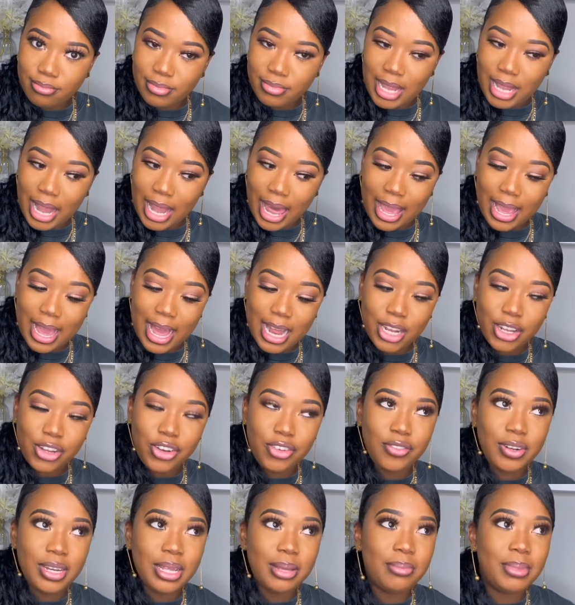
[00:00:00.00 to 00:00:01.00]
Like, I
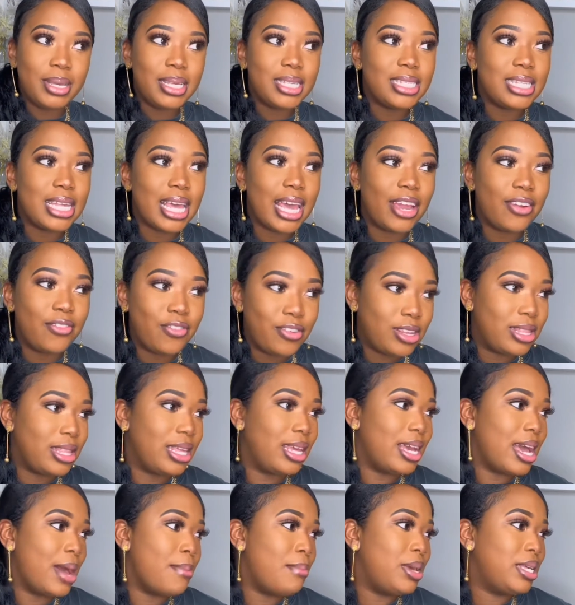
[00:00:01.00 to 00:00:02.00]
literally miss
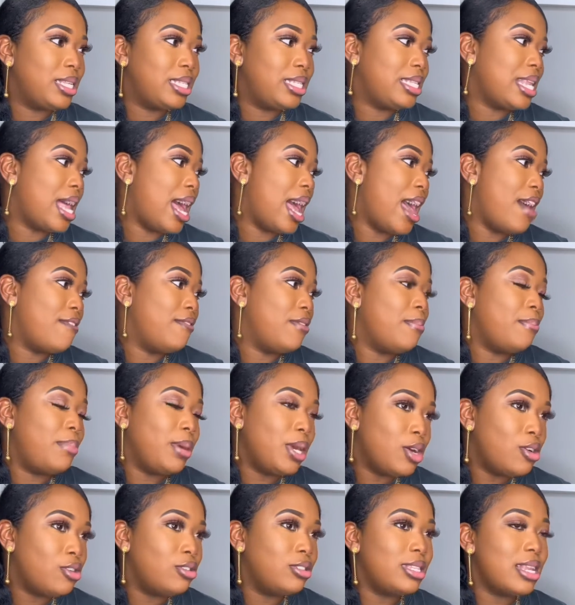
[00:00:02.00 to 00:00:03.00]
everything. I miss not having
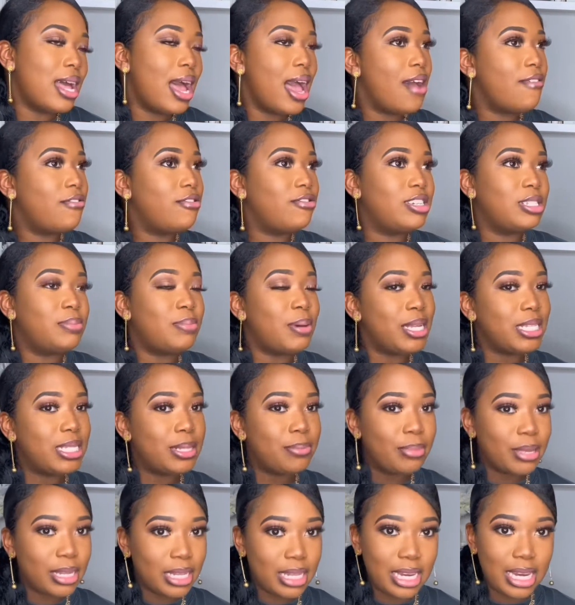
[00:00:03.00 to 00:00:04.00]
bills, not having
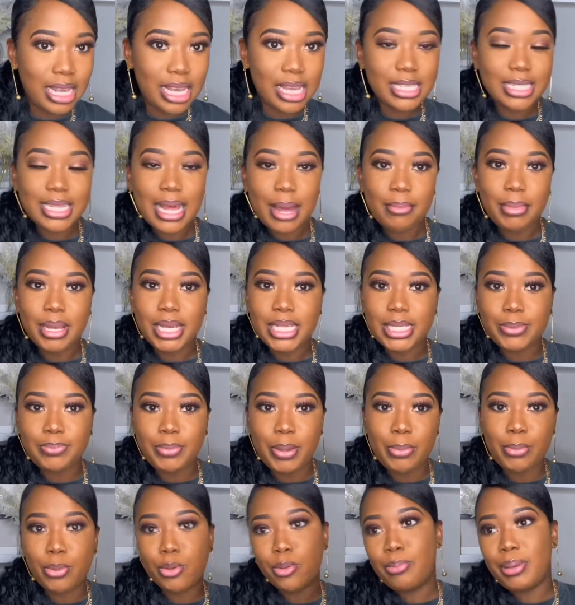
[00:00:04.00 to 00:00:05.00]
responsibilities. I miss
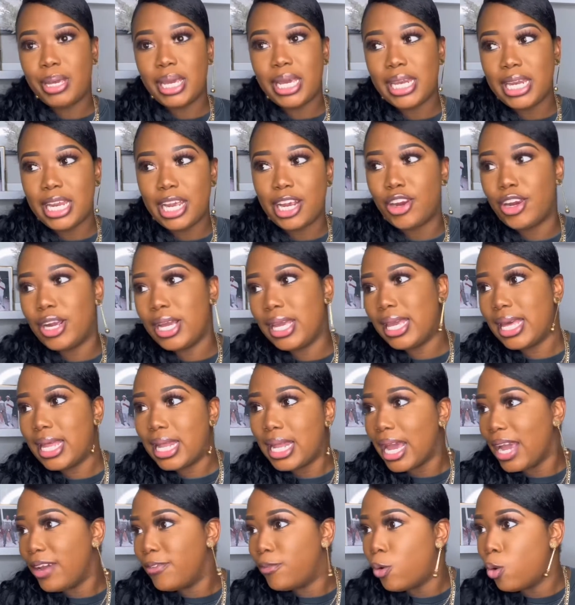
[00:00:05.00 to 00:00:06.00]
people being there in your
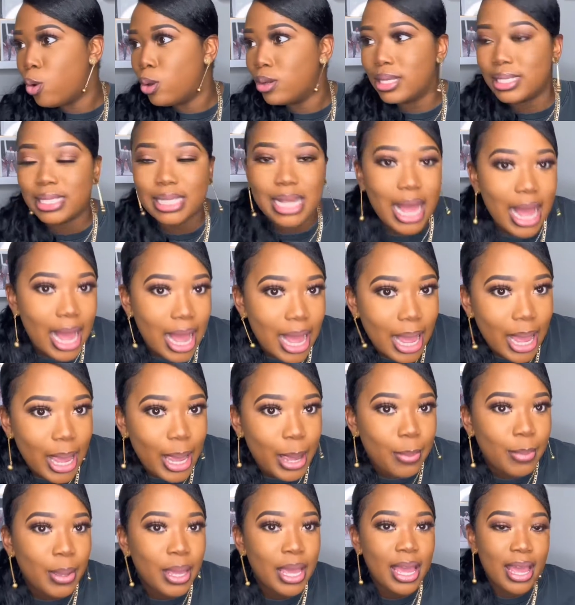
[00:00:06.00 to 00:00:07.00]
life all the
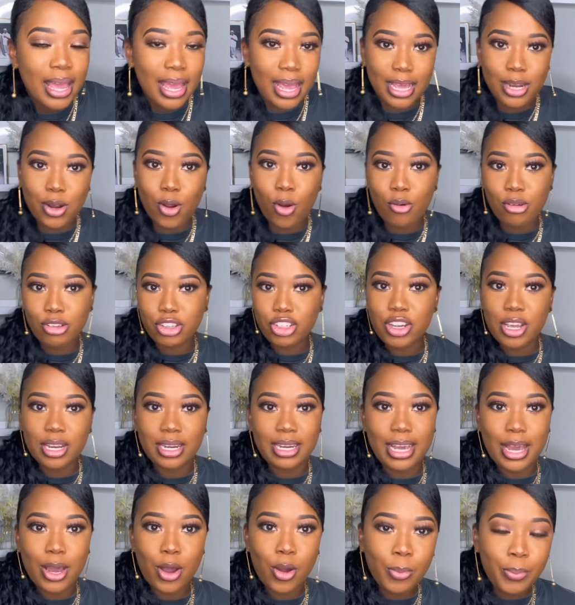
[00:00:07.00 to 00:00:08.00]
time and always trying
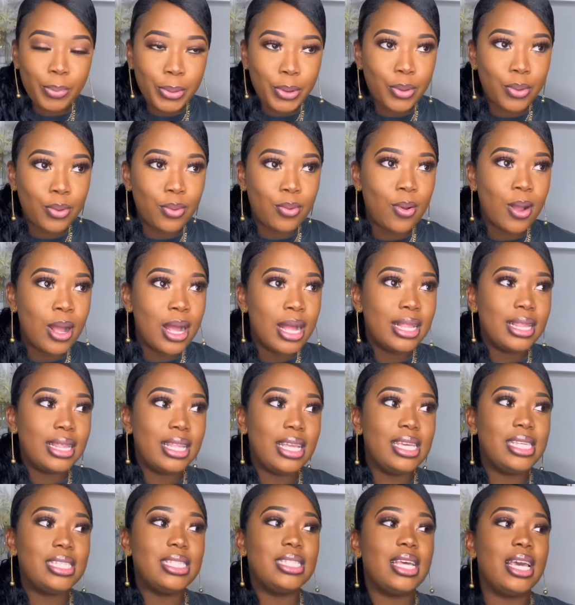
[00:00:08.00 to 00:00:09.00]
to help you.
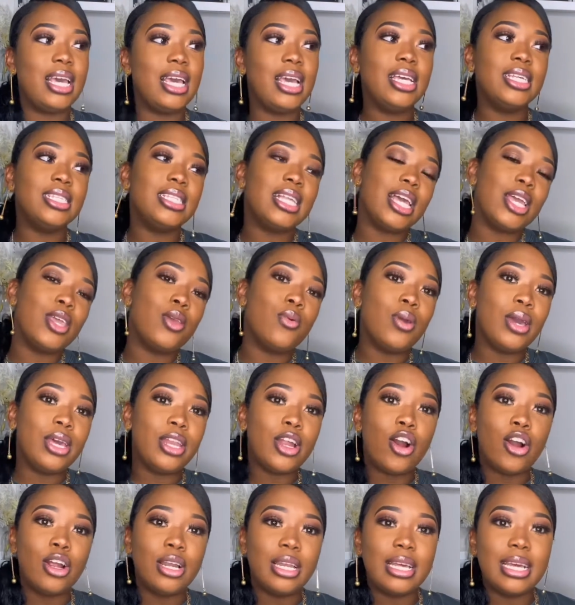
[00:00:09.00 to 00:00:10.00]
These days, like, you can
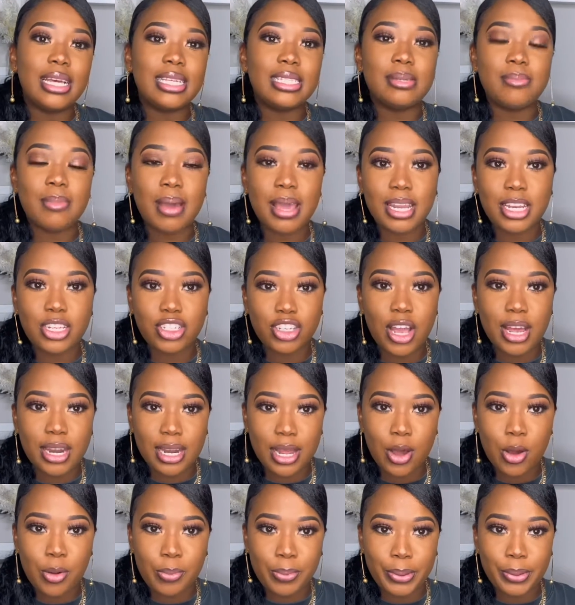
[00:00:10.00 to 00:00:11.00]
hardly get somebody to try to
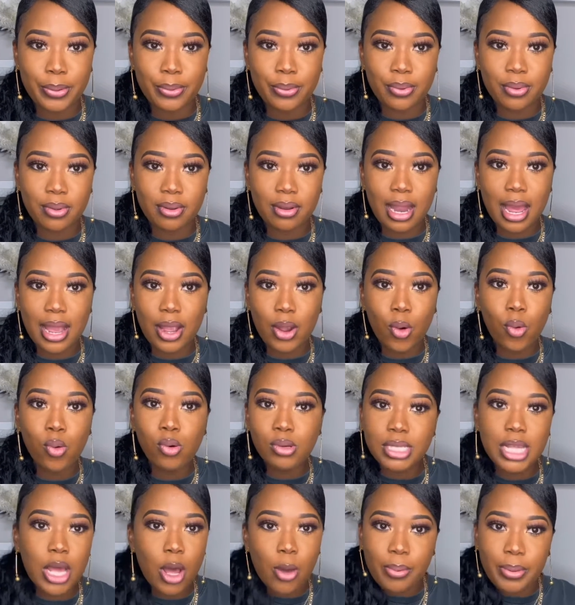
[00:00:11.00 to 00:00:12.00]
help you. Like,
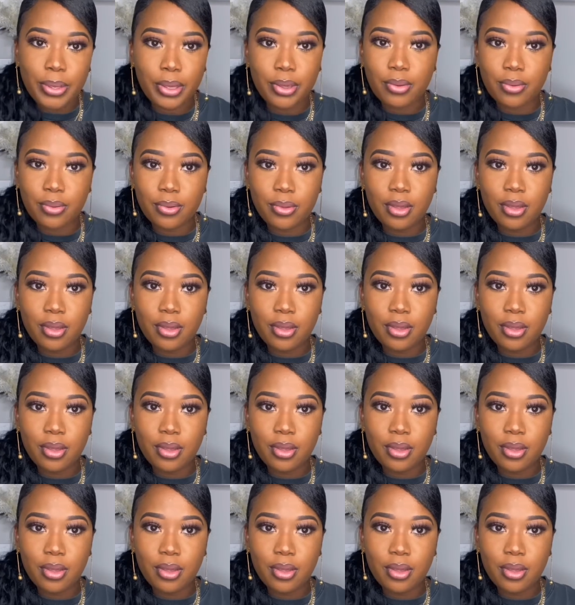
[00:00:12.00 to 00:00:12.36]
who's helping you?